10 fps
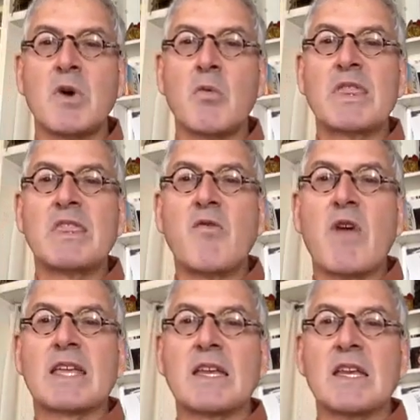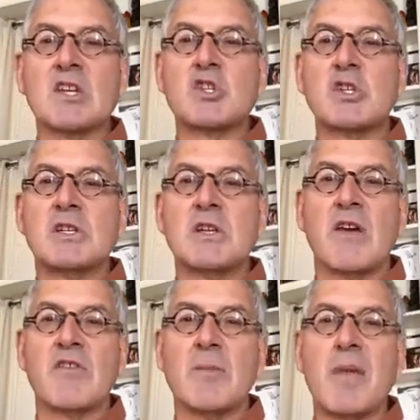But with the
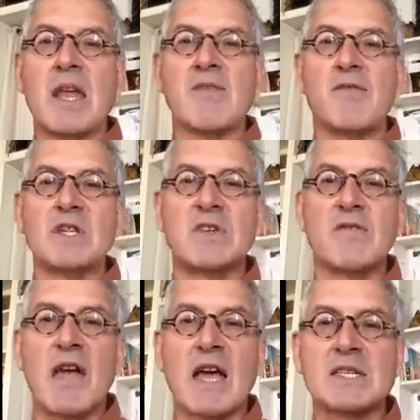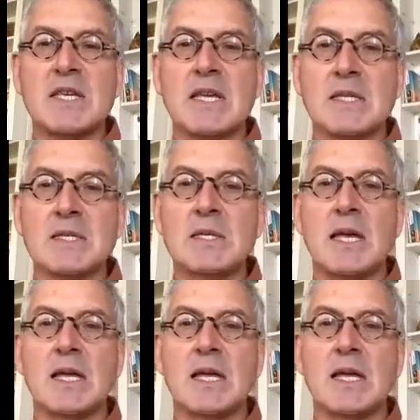recognition of the benefits of vaccines